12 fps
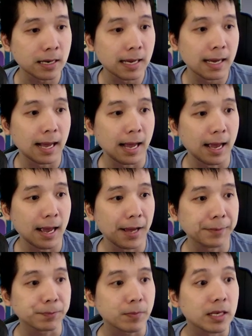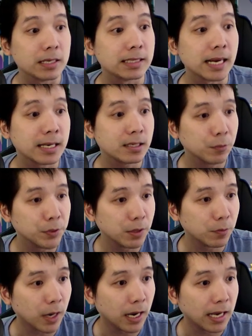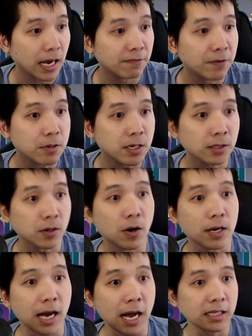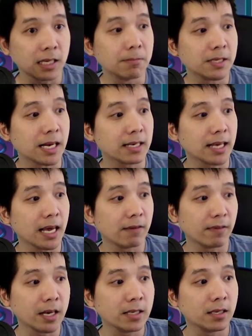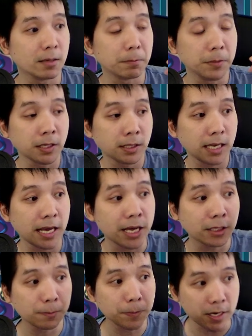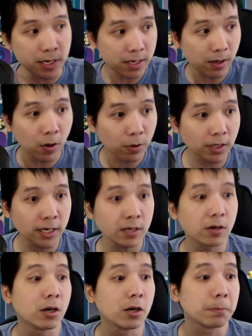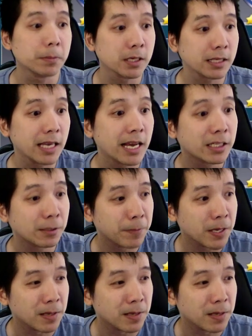And that is the reason why I focus on items that gave either plus HP only or plus HP